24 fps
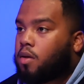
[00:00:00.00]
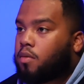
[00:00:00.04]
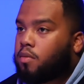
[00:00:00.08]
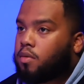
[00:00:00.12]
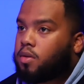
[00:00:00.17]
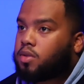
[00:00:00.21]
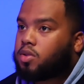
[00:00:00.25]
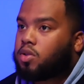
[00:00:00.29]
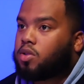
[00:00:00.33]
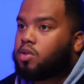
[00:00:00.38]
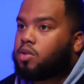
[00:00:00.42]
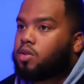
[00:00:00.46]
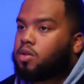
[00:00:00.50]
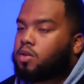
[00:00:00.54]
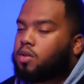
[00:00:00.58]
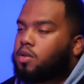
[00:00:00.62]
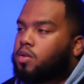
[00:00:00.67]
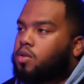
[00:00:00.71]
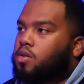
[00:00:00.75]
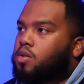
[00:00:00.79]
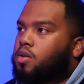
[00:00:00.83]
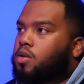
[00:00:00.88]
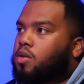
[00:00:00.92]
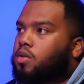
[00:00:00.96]
So
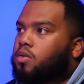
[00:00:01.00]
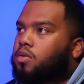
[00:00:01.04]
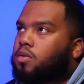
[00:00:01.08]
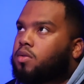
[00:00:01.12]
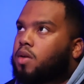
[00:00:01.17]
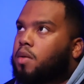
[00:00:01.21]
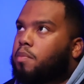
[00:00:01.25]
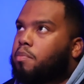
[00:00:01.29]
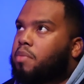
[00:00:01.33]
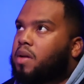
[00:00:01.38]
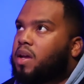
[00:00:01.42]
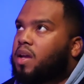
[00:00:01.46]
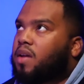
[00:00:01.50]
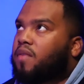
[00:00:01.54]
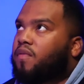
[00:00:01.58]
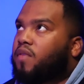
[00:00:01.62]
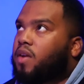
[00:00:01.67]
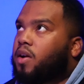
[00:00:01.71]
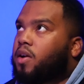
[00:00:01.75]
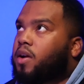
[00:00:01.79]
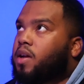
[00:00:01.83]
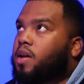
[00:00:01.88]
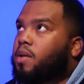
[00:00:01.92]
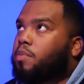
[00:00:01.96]
being
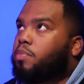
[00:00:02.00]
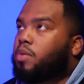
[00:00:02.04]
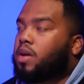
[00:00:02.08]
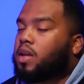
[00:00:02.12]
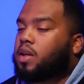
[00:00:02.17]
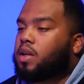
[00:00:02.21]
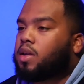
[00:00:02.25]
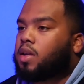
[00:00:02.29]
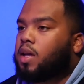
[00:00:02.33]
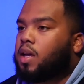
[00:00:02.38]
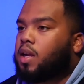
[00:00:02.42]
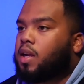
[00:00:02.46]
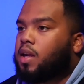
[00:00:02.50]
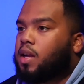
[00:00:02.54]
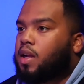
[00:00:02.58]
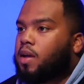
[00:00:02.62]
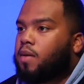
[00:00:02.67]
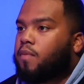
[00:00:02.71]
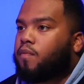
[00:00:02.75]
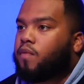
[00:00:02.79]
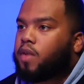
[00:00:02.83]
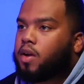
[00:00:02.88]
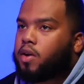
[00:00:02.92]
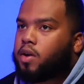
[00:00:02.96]
very opinionated
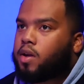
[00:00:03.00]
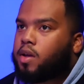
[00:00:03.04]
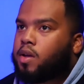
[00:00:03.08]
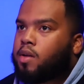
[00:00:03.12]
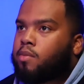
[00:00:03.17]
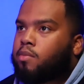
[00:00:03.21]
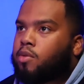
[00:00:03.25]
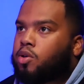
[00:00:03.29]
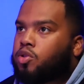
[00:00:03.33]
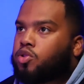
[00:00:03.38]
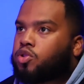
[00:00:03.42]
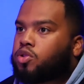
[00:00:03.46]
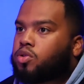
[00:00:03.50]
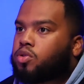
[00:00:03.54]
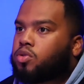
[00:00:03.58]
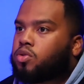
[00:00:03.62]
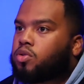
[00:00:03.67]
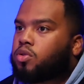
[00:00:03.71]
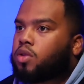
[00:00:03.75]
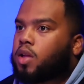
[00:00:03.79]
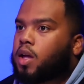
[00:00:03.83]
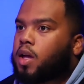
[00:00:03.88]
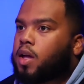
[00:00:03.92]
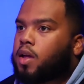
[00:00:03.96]
and very
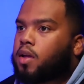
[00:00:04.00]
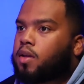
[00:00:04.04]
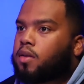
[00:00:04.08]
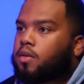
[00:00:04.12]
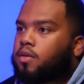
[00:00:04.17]
emotional, like,